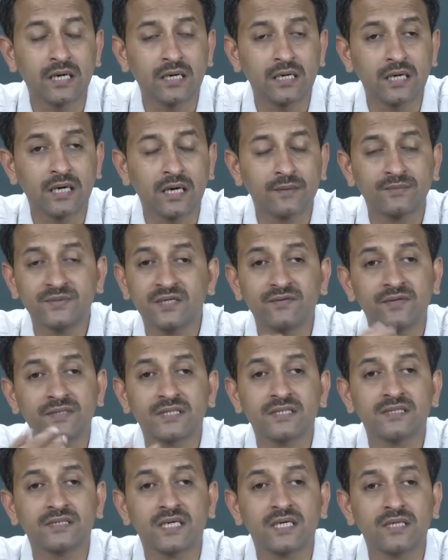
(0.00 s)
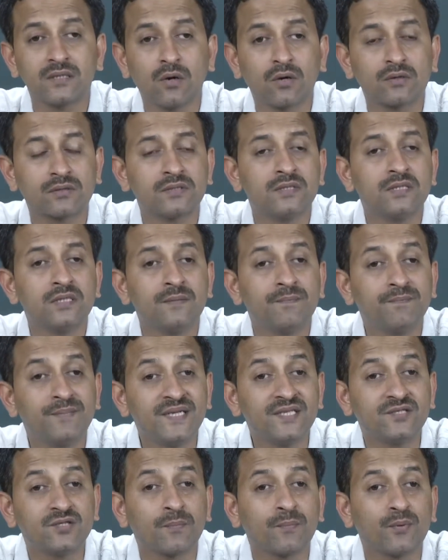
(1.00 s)
observations are not
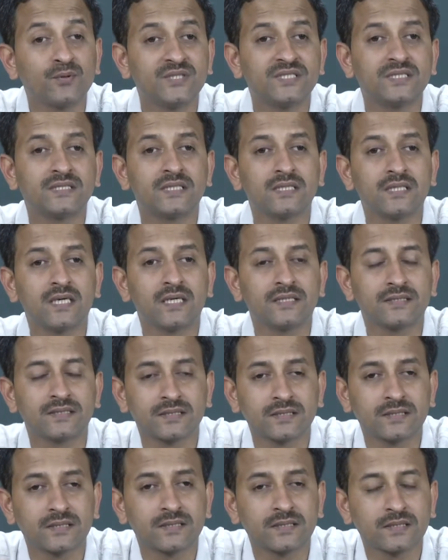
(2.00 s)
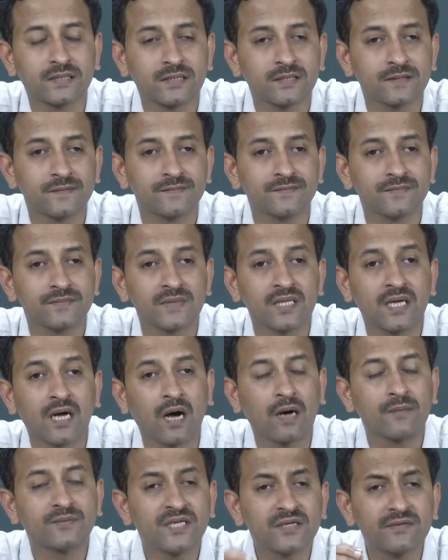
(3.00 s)
presuppositionless.
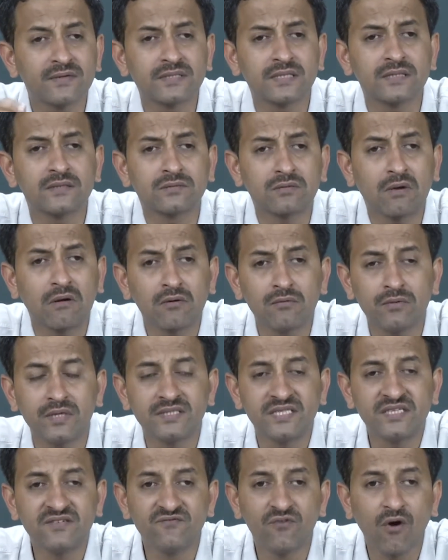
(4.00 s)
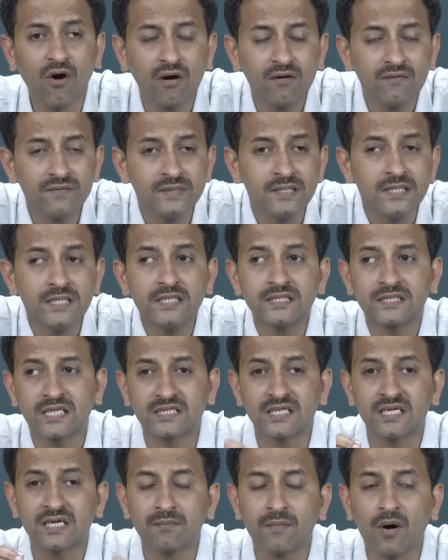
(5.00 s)
Observations always involve
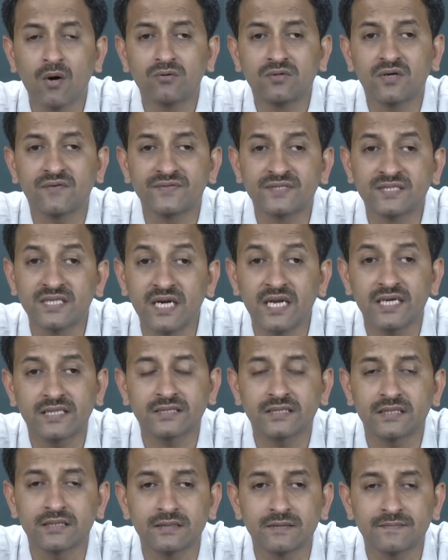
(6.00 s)
certain amount of selection,